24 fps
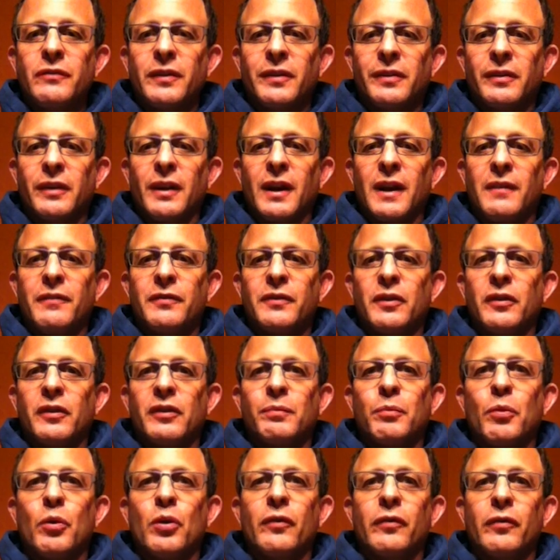of his life to
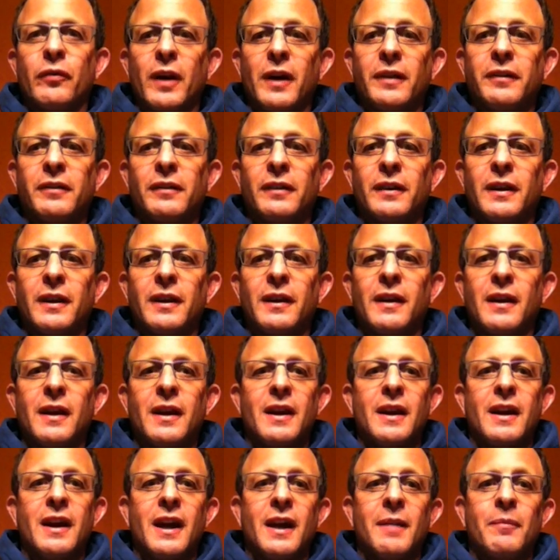the sport of wrestling,
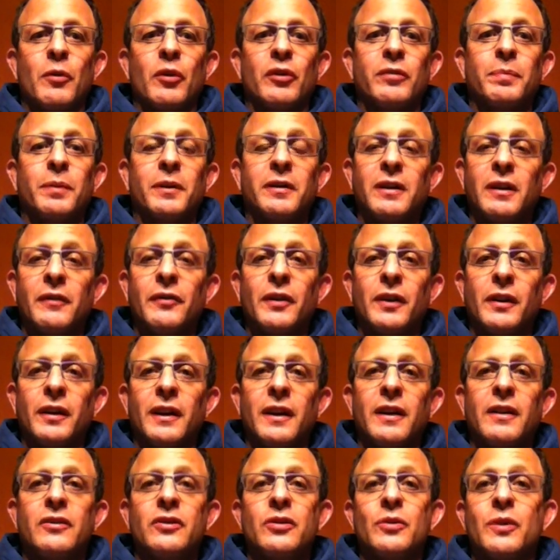and more
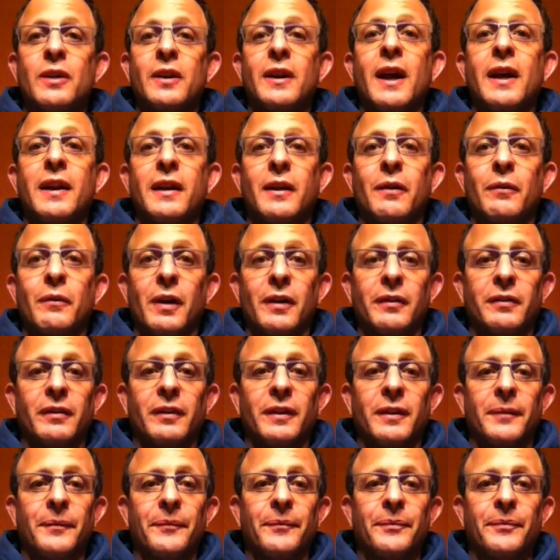specifically to Connecticut
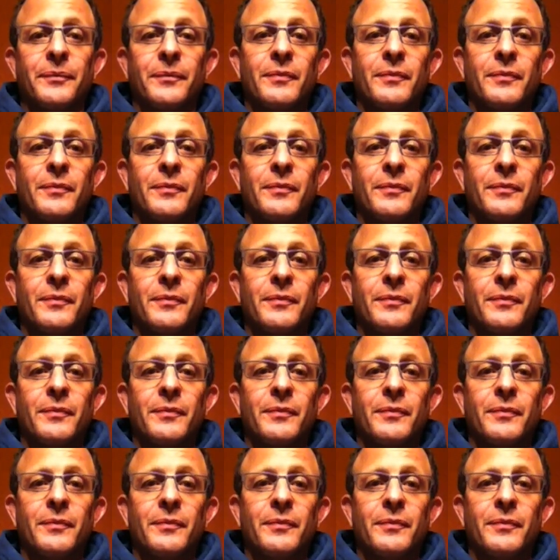wrestling.